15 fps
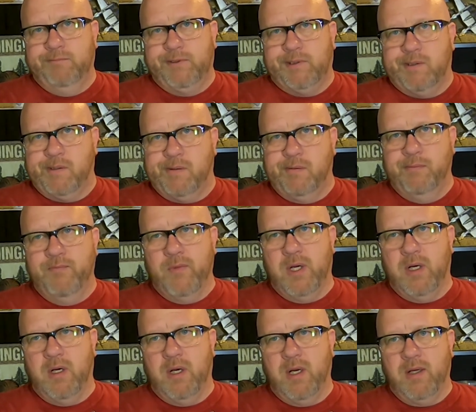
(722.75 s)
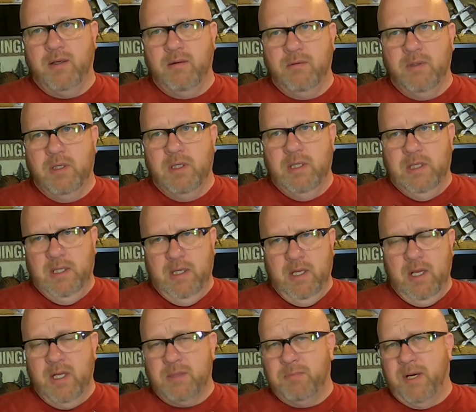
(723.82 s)
So I can,
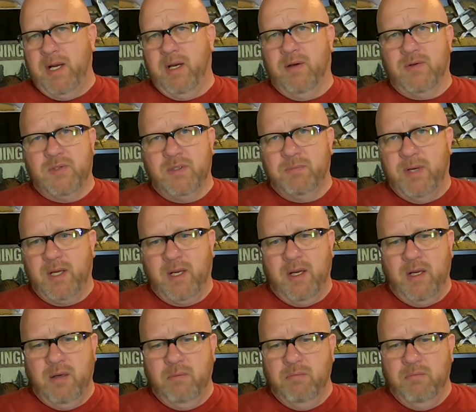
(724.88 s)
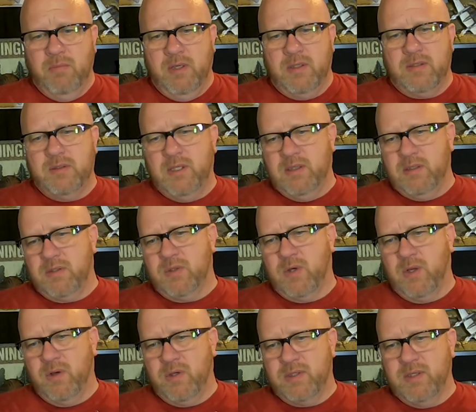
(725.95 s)
and it's my house, it's my game. It's
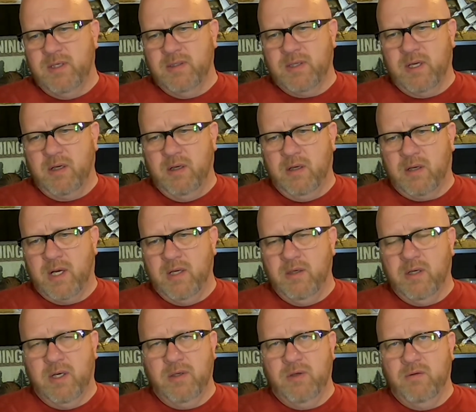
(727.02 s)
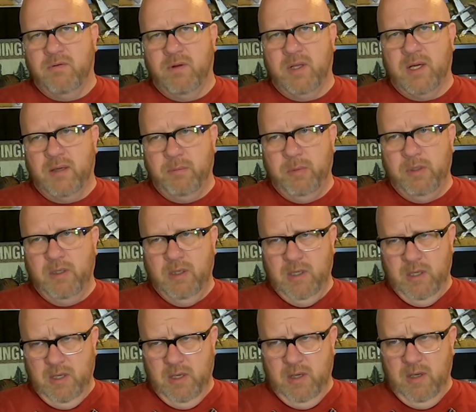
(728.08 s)
so there's things I do for that, but
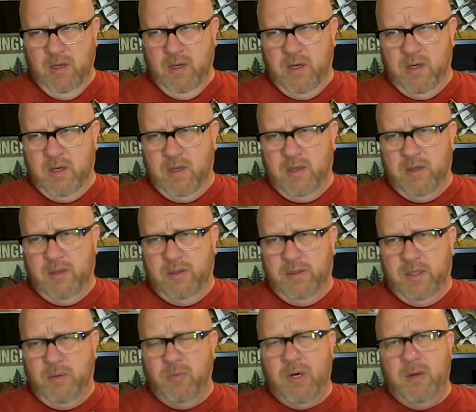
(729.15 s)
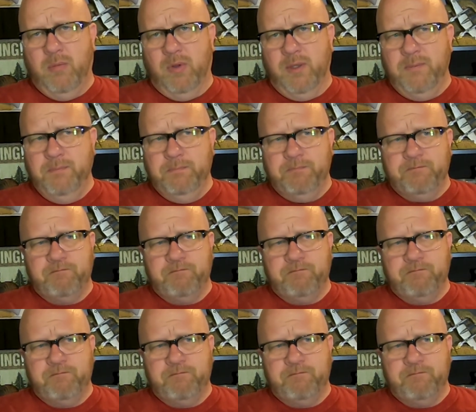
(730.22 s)
I'm rambling.